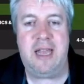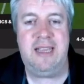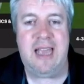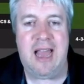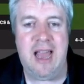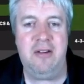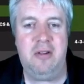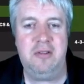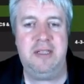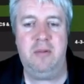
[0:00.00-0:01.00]
They
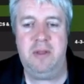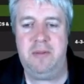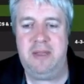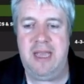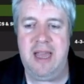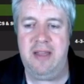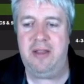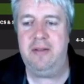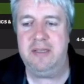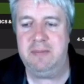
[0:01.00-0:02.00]
cannot deal with him in the air
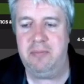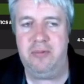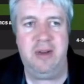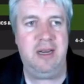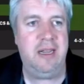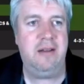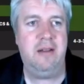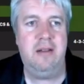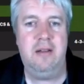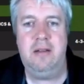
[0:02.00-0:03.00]
though. It's brilliant.